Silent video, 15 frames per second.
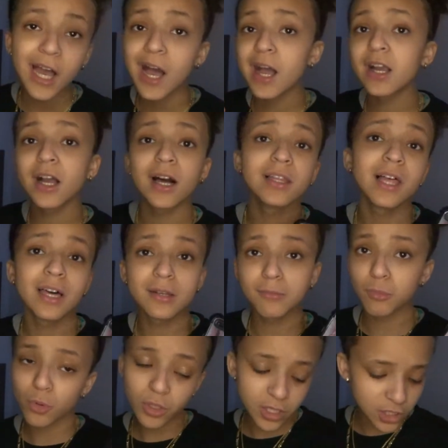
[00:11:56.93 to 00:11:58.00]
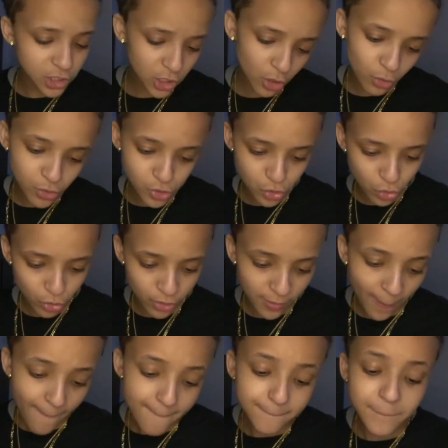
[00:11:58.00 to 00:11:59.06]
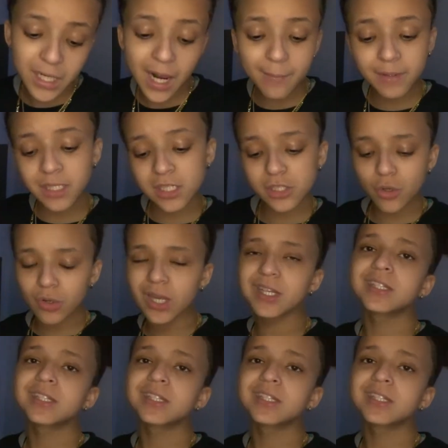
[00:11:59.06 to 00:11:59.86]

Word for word: I got a lot of boyish clothes on. But I mean, it's okay